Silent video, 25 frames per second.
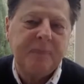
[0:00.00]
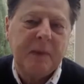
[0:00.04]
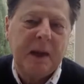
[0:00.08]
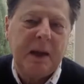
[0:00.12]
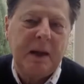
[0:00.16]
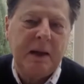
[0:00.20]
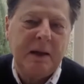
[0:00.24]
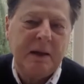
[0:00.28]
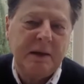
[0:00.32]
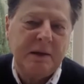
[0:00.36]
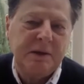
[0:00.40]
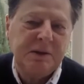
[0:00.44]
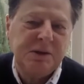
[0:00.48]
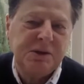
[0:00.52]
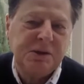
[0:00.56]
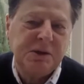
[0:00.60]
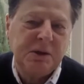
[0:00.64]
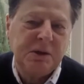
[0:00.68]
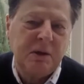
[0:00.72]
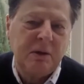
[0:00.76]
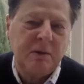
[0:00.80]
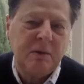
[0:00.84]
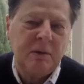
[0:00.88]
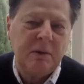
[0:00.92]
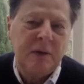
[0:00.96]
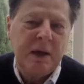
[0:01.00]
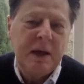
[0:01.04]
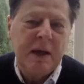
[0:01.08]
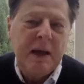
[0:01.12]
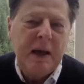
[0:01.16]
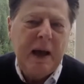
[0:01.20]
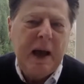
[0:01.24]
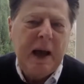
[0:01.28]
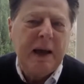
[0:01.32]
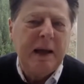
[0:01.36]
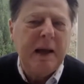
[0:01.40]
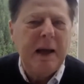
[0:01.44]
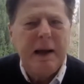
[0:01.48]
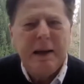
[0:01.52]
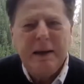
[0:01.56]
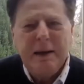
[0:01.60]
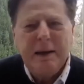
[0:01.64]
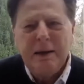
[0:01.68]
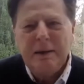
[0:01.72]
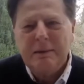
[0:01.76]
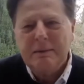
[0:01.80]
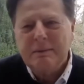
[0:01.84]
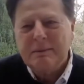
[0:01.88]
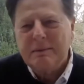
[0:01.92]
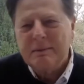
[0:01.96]
And so I kind
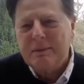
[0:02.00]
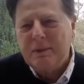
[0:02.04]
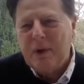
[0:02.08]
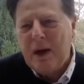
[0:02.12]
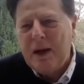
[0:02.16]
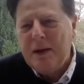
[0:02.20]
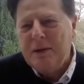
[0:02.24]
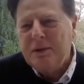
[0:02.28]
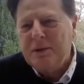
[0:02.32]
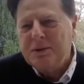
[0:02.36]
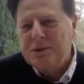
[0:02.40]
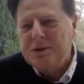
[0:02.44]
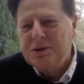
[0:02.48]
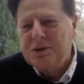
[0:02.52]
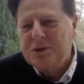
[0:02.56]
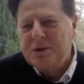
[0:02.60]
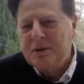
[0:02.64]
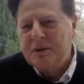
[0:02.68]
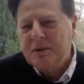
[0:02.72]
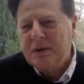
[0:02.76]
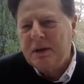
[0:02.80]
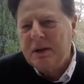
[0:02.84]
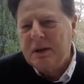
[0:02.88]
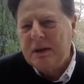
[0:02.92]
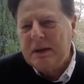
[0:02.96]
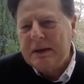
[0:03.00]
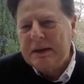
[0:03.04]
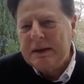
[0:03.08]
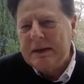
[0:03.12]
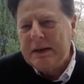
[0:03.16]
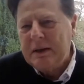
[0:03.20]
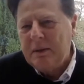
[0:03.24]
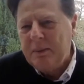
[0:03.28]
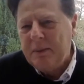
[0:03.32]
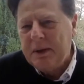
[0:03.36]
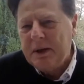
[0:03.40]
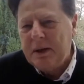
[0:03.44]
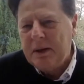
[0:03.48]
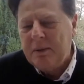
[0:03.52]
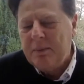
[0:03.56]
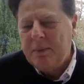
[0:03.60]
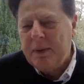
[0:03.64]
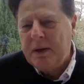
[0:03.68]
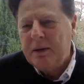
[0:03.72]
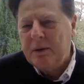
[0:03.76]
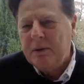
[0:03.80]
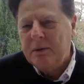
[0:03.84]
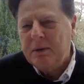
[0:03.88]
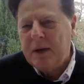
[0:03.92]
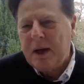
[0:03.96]
of understood a little bit
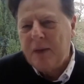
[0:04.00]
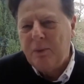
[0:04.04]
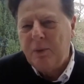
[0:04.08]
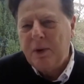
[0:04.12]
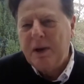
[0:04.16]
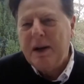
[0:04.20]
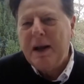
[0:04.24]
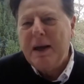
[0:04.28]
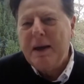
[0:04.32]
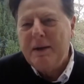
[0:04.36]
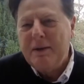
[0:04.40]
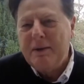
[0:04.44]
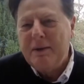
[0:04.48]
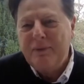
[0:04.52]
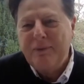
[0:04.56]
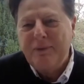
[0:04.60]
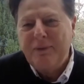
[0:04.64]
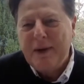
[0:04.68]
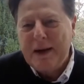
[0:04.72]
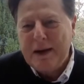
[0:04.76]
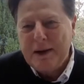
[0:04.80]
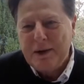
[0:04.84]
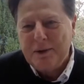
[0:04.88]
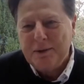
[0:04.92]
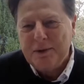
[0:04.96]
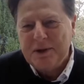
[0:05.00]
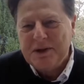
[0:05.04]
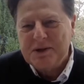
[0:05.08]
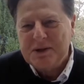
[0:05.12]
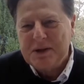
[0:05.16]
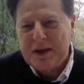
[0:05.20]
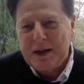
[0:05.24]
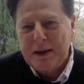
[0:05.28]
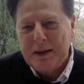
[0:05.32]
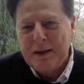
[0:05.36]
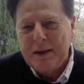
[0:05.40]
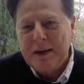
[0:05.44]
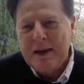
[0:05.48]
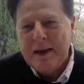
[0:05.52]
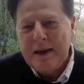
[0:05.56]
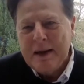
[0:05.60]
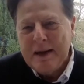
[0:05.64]
about what I have found is I